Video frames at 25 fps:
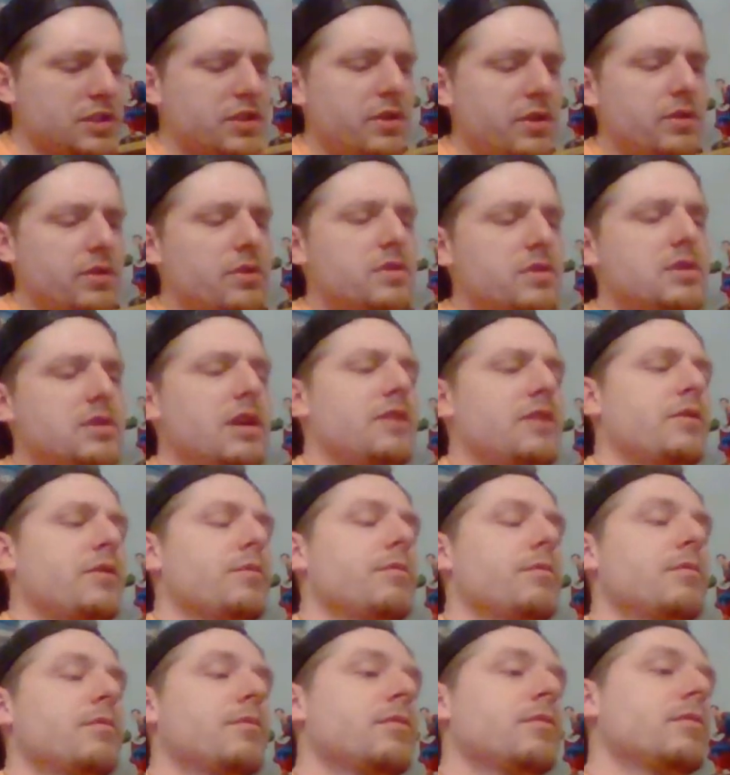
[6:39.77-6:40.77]
So it looks like they're...
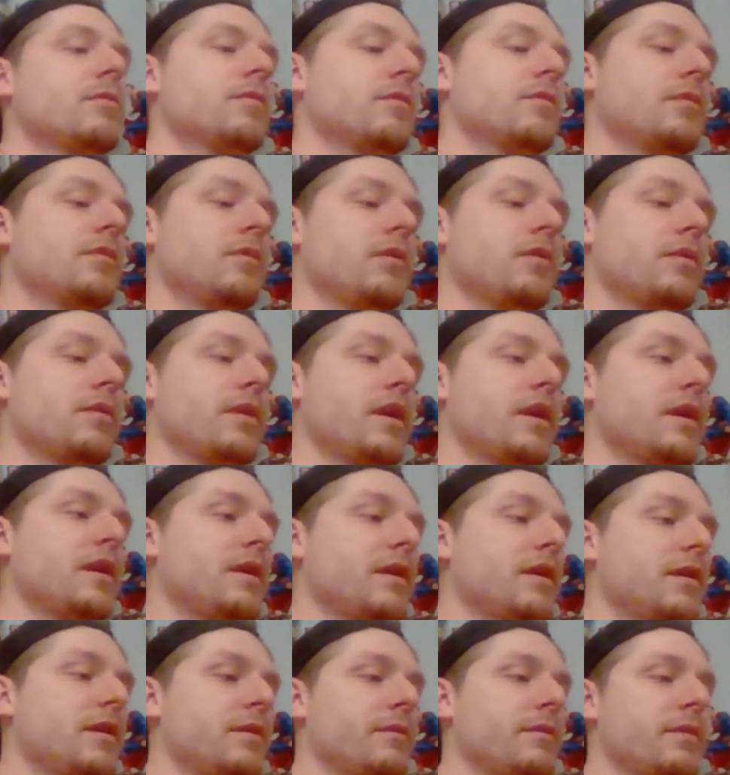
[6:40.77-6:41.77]
Okay,
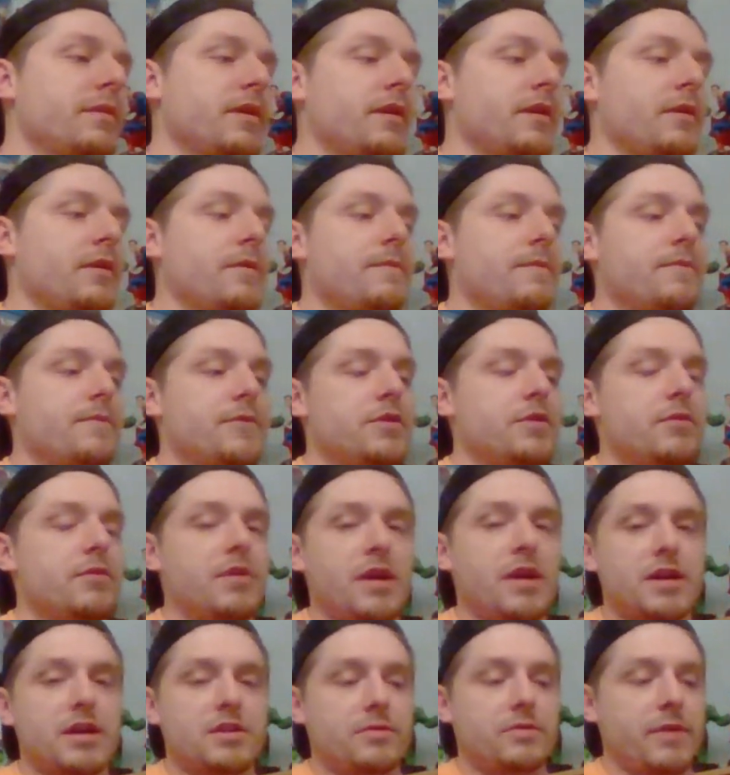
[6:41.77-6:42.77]
yeah, here we go.
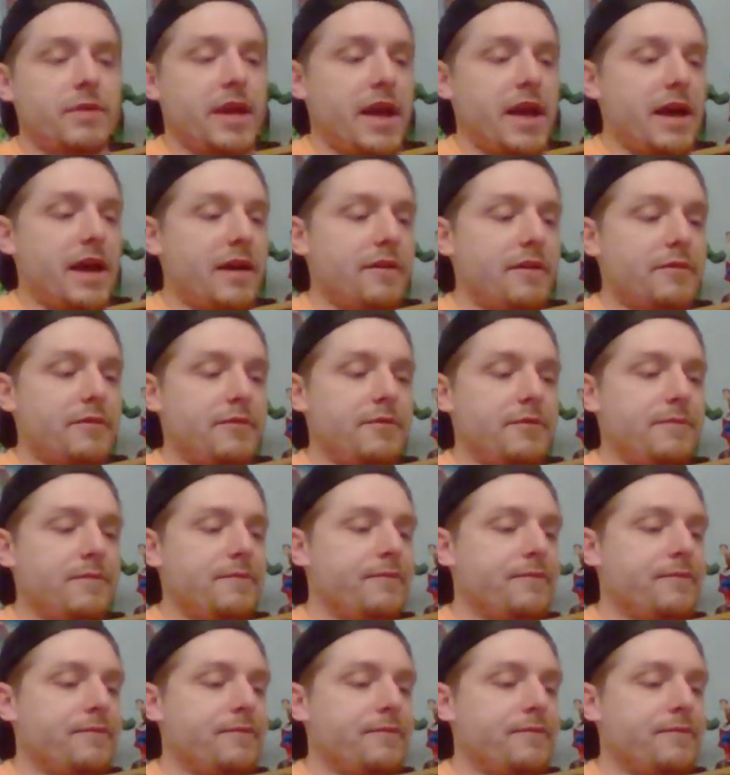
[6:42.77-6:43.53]
Next, we have...